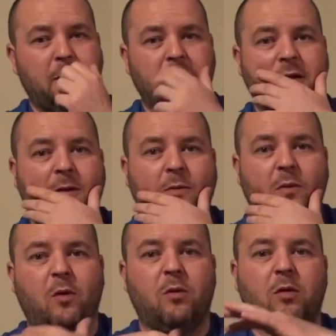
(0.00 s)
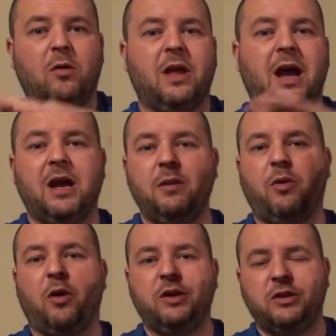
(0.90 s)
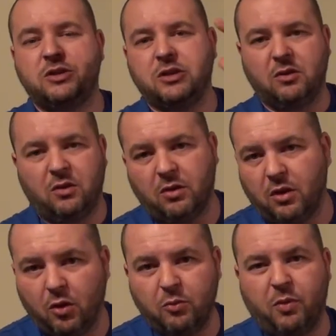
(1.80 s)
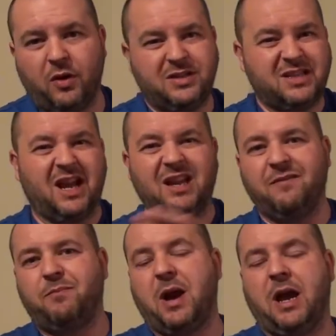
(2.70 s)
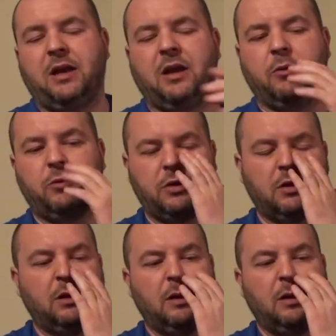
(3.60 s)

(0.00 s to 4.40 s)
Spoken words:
You know, all the high points and all the low points kind of panned out.